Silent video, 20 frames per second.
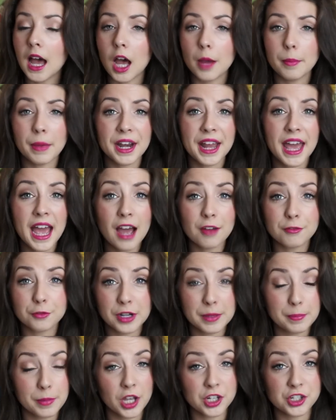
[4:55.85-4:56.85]
and I have
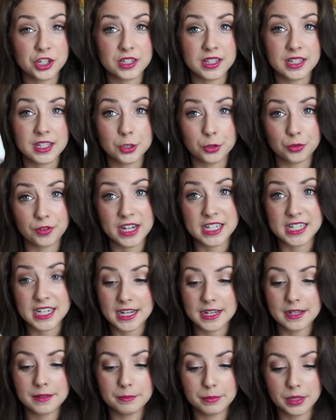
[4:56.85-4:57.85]
repurchased this
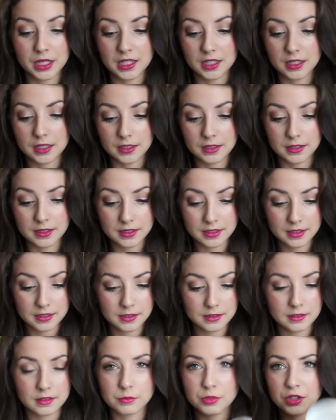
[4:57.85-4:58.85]
already
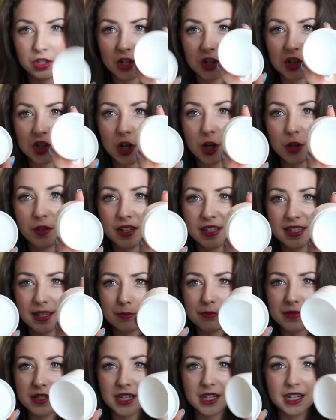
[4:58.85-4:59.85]
because I'm just going to show you that it's
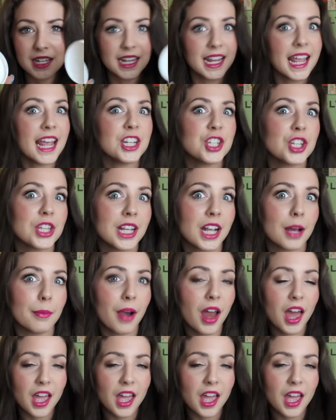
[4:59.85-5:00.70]
empty in case you think I'm